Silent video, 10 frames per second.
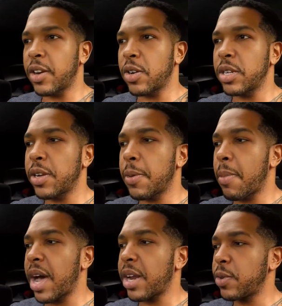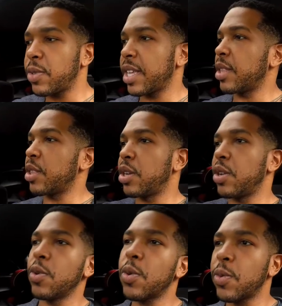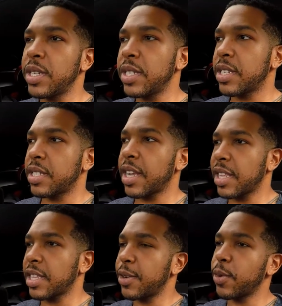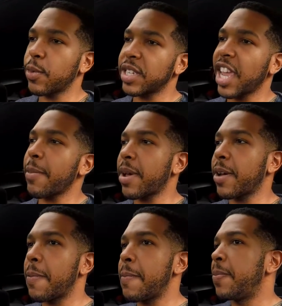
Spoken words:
earlier model than the newer ones, because I think the newer ones came out